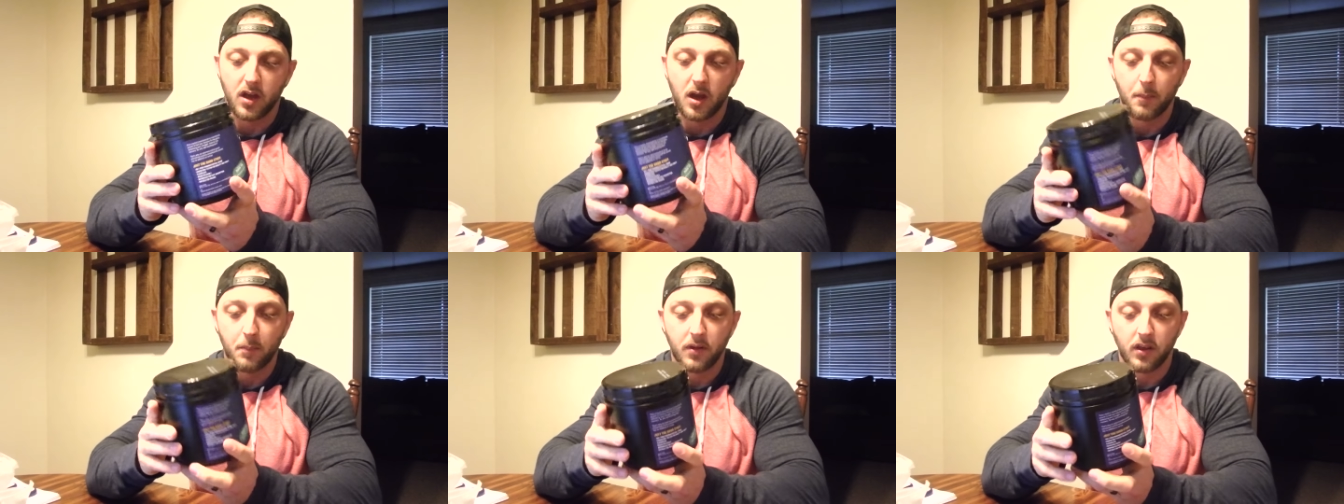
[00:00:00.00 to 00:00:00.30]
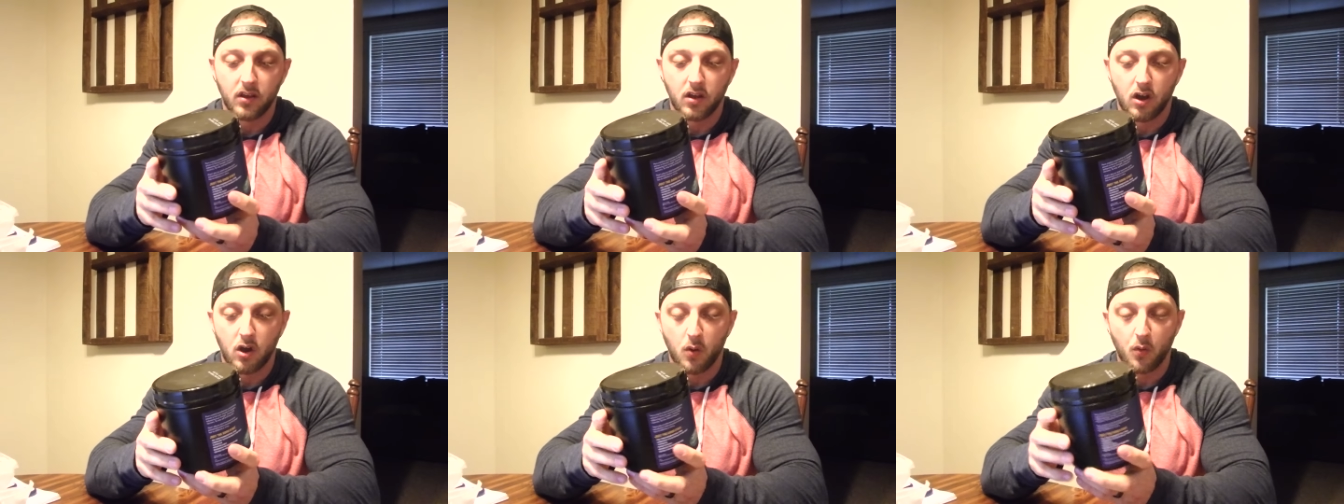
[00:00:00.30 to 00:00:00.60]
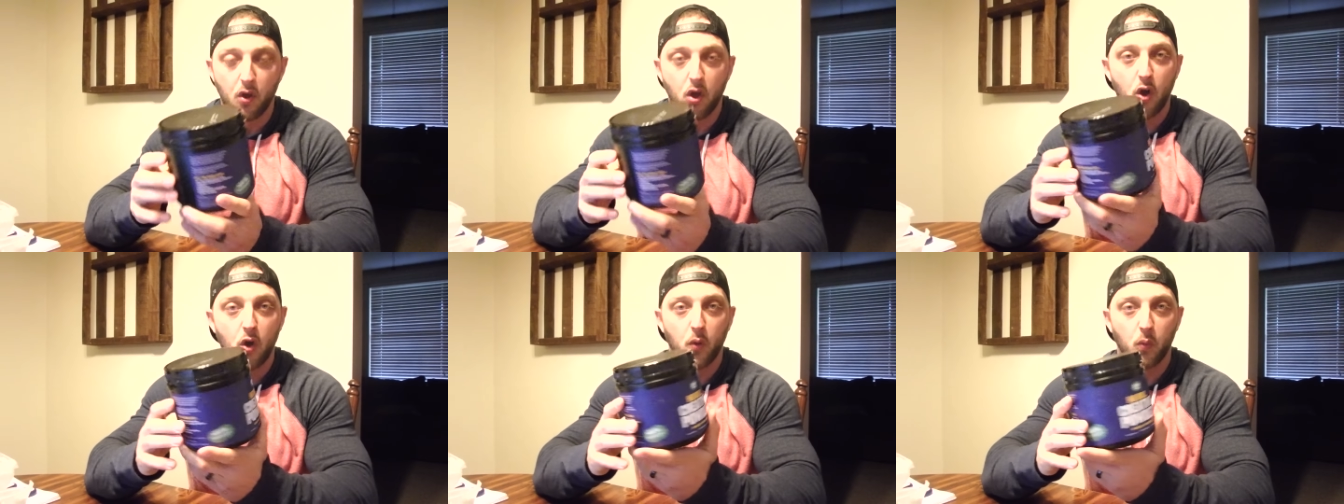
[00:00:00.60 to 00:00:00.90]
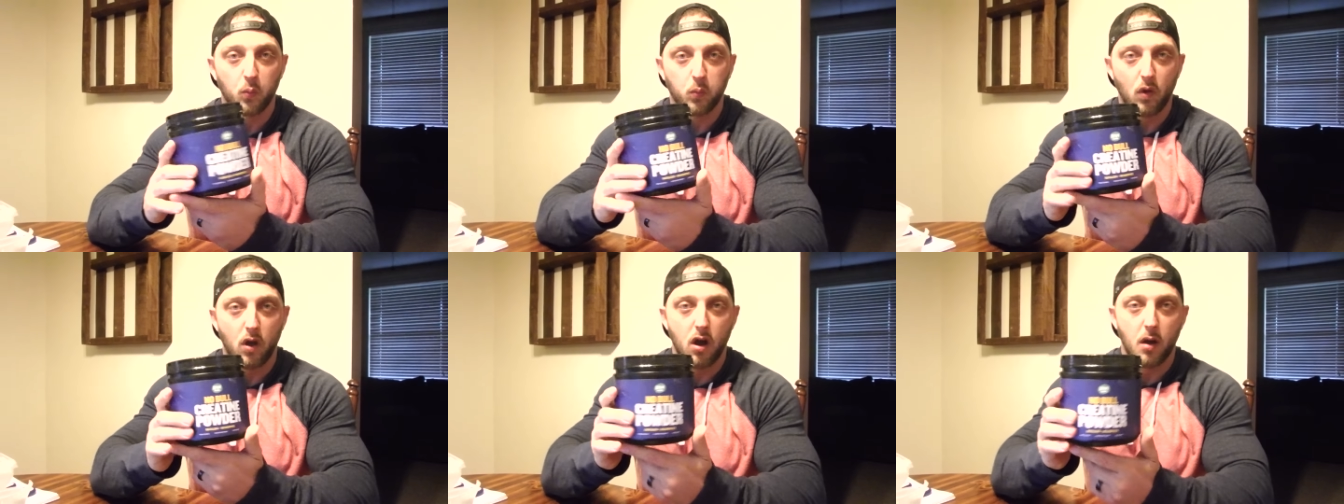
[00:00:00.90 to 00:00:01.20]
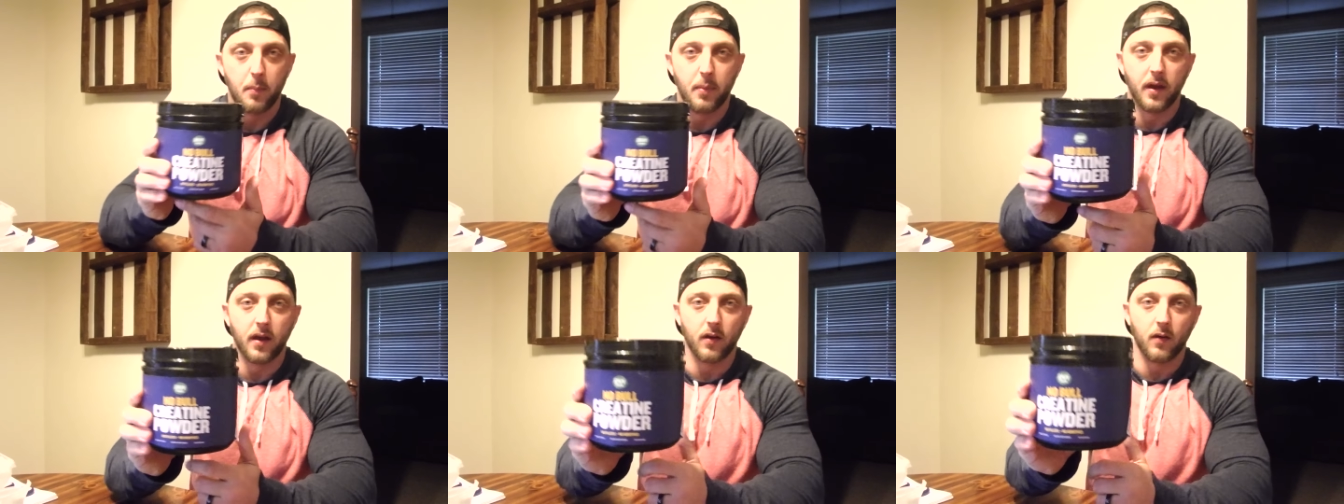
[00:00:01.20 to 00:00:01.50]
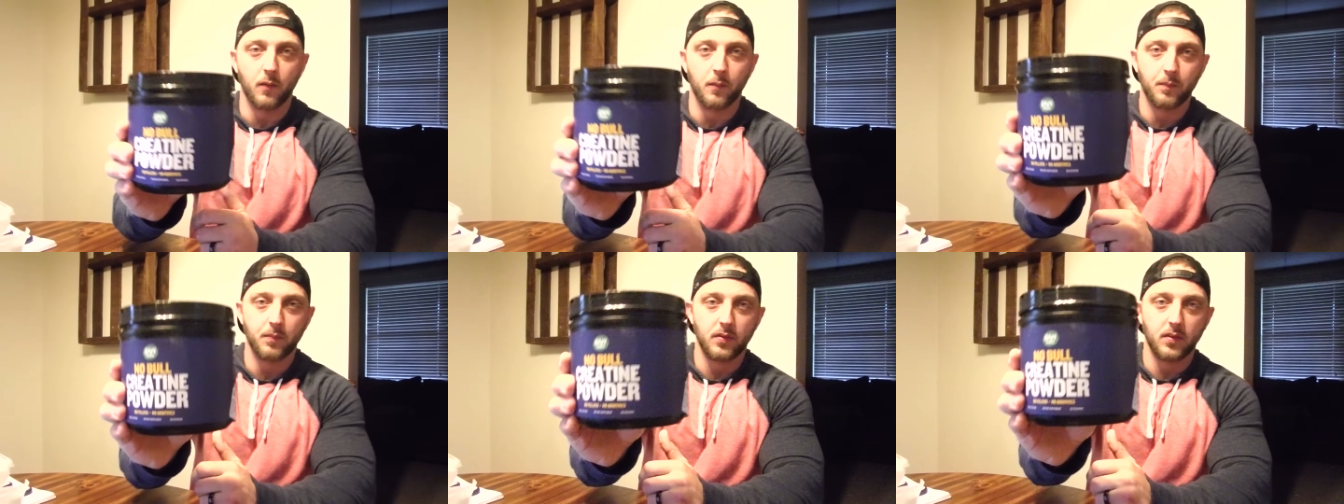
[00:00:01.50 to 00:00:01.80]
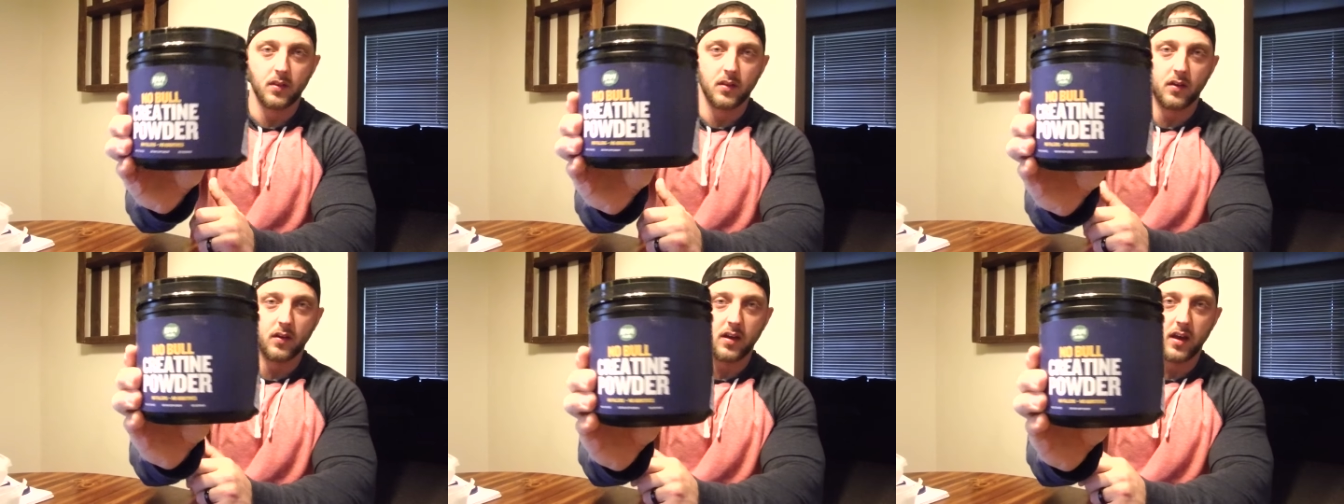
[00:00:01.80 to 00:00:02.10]
company called Raw Barrel,
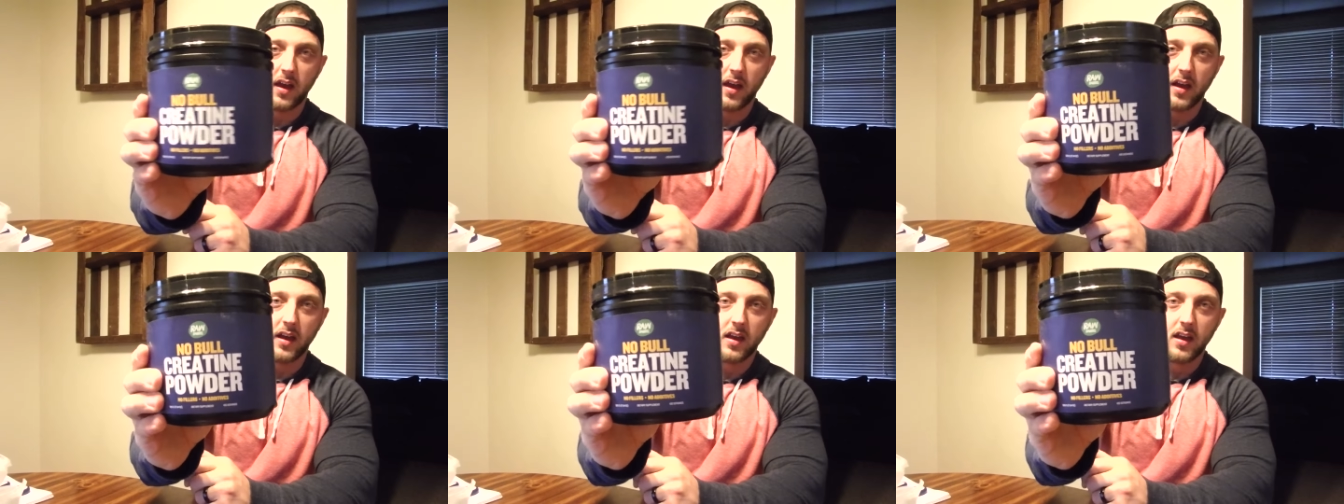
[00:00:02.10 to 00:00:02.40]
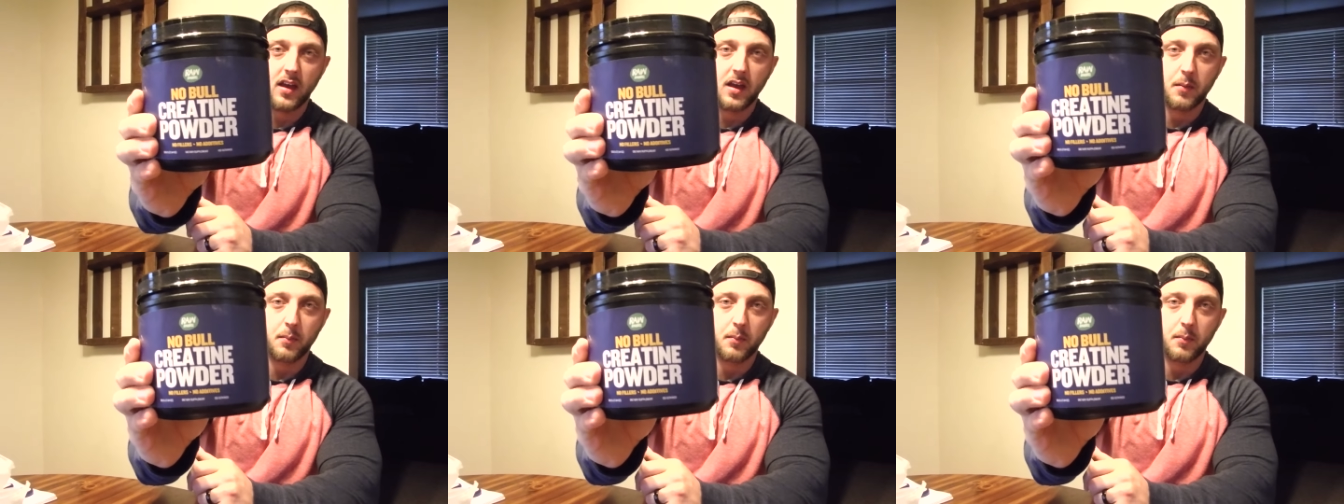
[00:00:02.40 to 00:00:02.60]
okay?